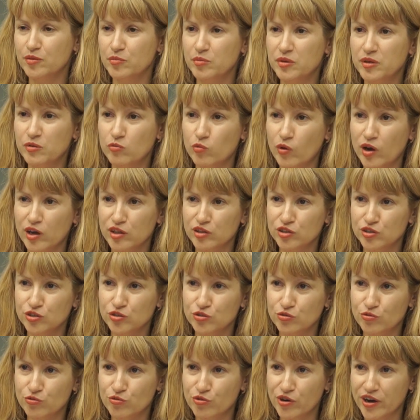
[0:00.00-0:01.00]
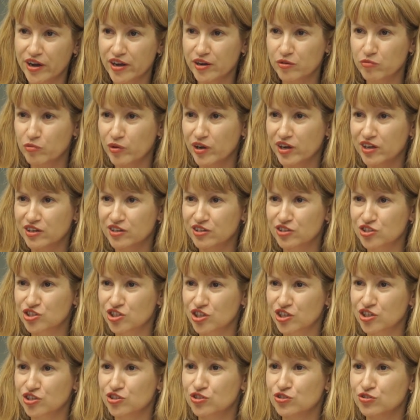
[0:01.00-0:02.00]
meanwhile, in Ukraine, we had a
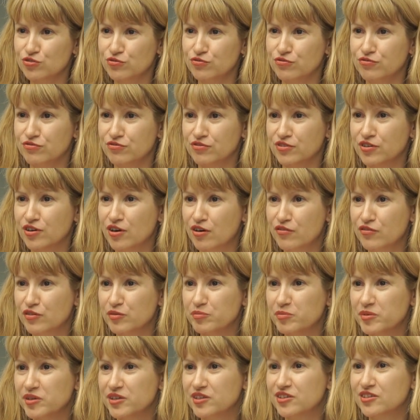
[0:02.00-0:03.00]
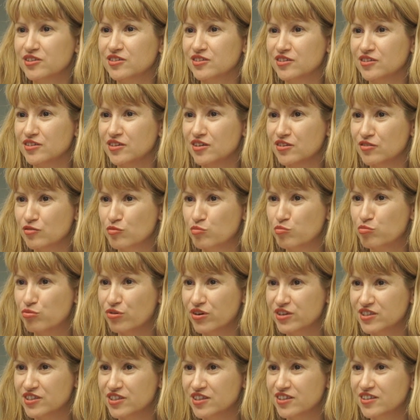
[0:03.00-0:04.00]
change of government, another
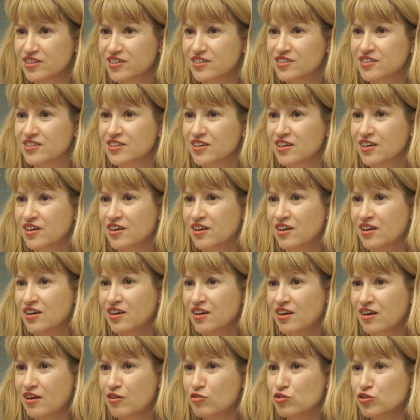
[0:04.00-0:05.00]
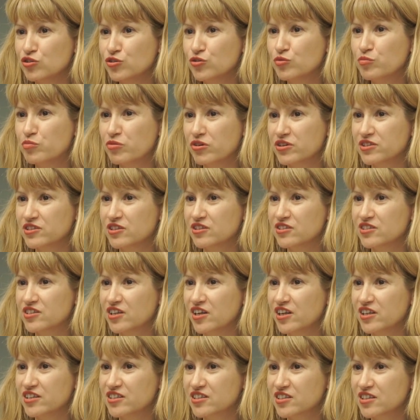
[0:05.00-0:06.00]
president. Our new president
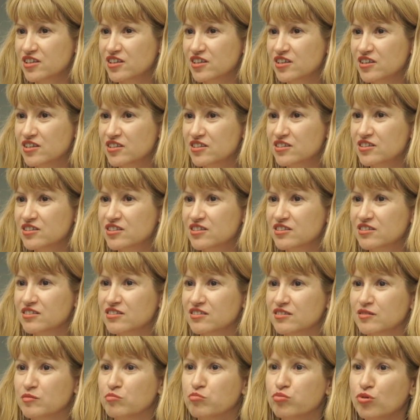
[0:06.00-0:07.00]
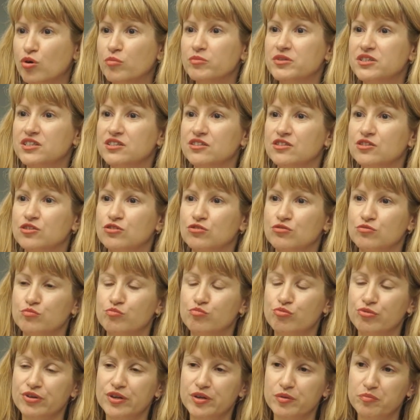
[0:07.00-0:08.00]
Zelensky is promising to
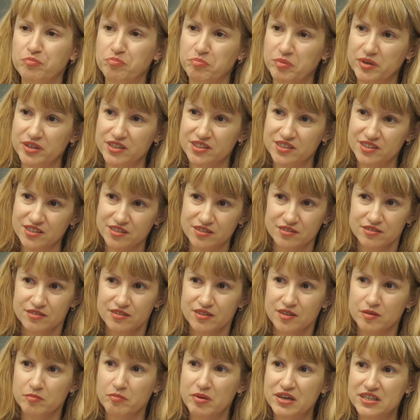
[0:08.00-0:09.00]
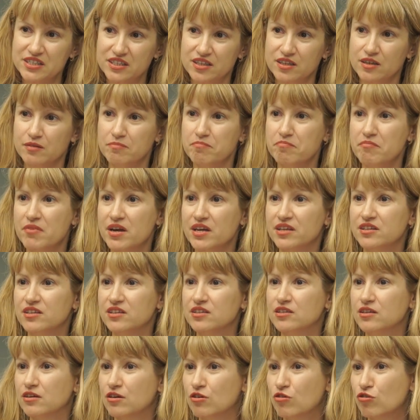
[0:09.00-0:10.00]
bring peace. He basically made
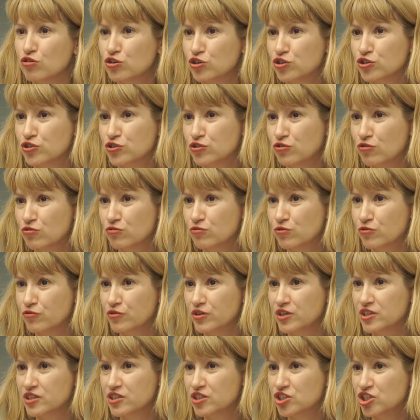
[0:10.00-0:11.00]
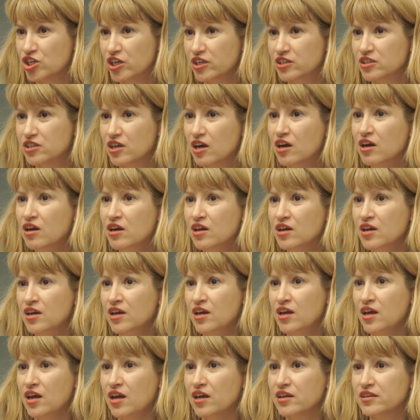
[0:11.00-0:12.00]
it a cornerstone of his agenda,
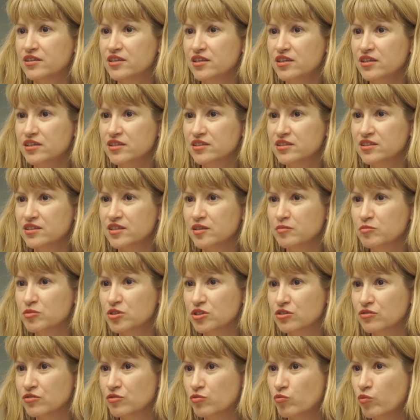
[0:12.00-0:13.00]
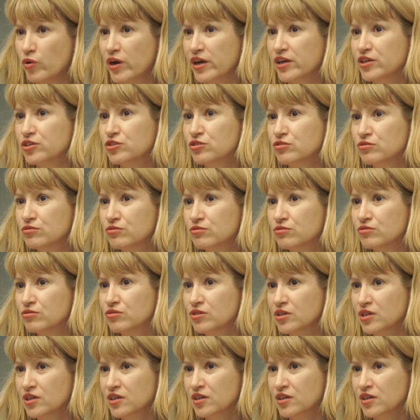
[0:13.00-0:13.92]
and he seems on the way to